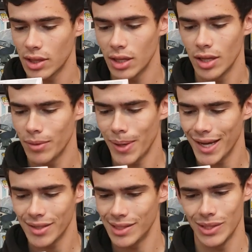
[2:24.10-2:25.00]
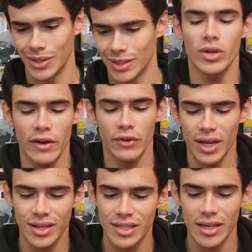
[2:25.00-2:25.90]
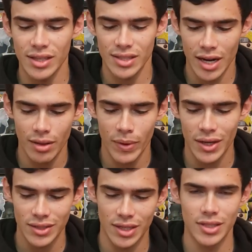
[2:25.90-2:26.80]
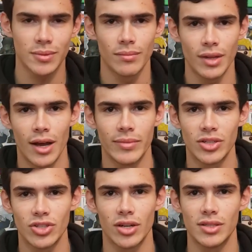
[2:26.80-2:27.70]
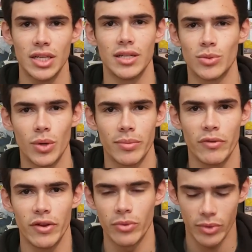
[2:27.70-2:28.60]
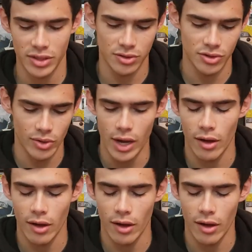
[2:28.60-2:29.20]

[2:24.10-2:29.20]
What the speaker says: nothing in the box, though. We're definitely going to take this out of the box because, I mean, it's John Cena. He's one of my favorite wrestlers, so I